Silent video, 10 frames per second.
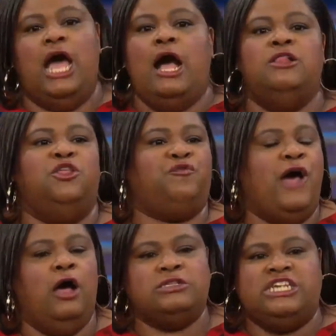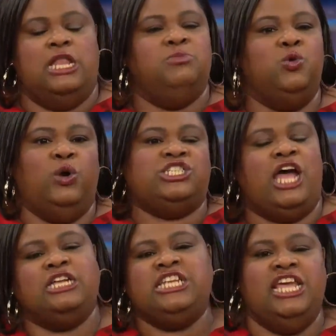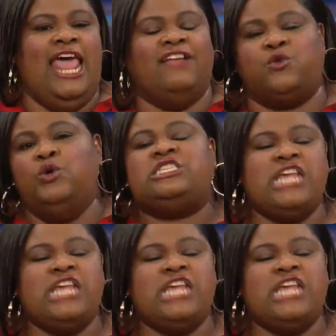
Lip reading: calling the phone telling me what y'all did after you